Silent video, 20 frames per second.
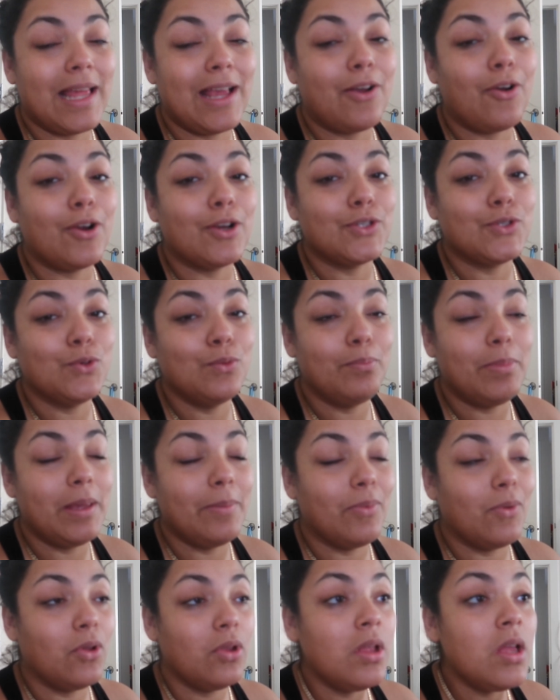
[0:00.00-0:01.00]
like cartoon
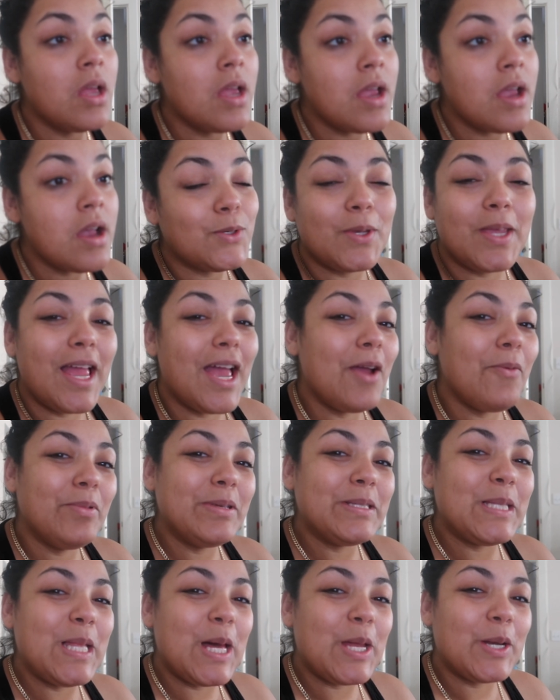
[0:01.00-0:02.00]
people. So yeah, it
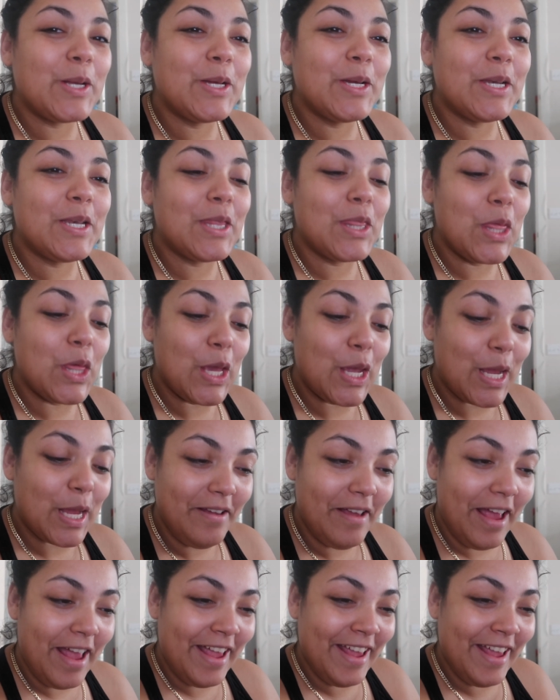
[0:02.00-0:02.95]
was not a good thing.